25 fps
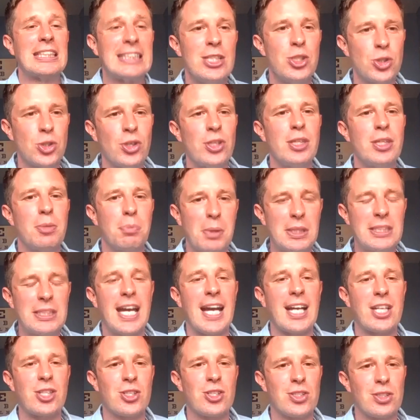still enjoy the
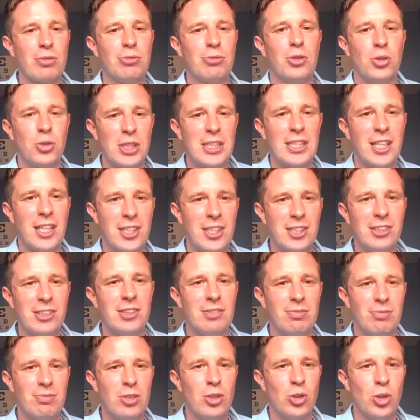protections afforded
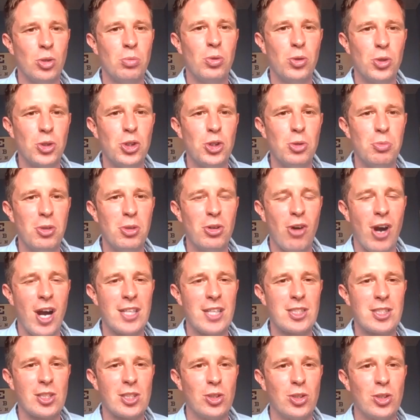under normal
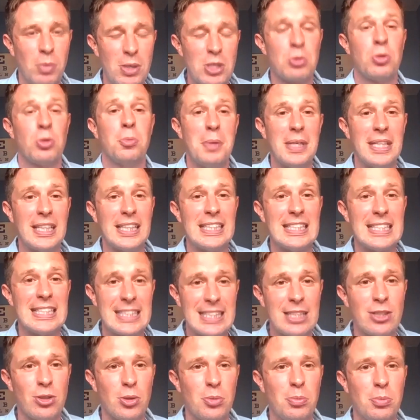human rights law, which would be
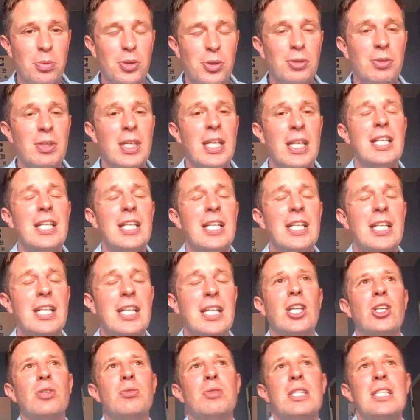considerable.
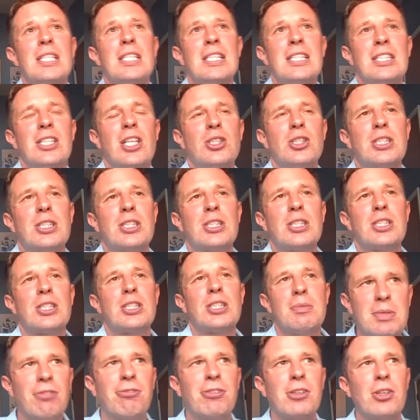So,
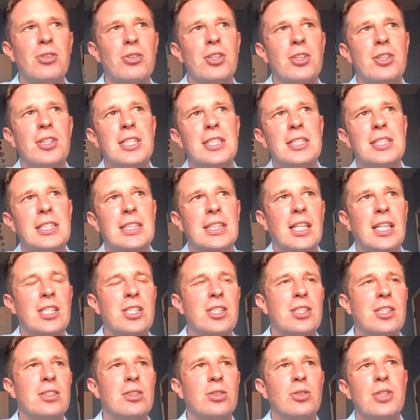sometimes I feel that this
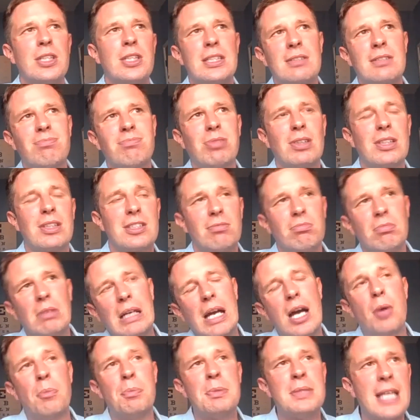discussion or this
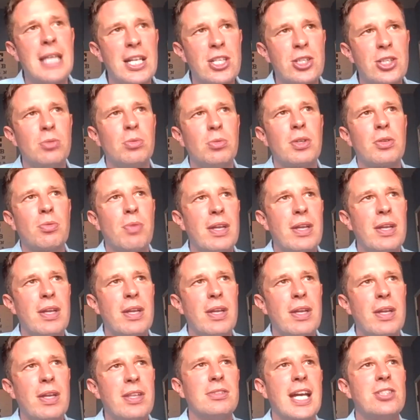obsession with
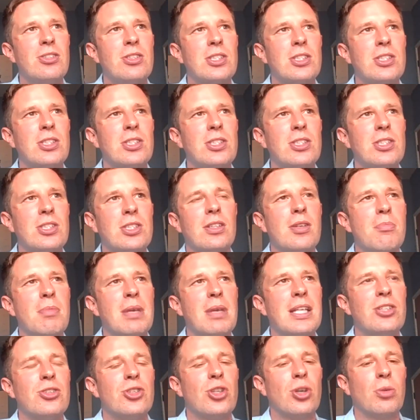whether data is a
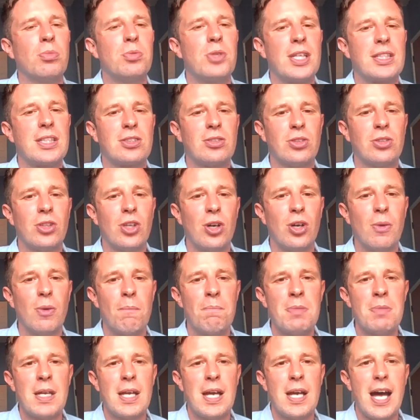military object or
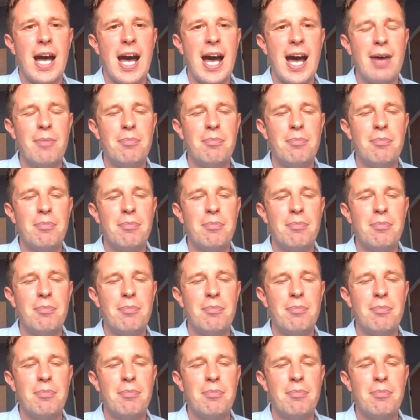not,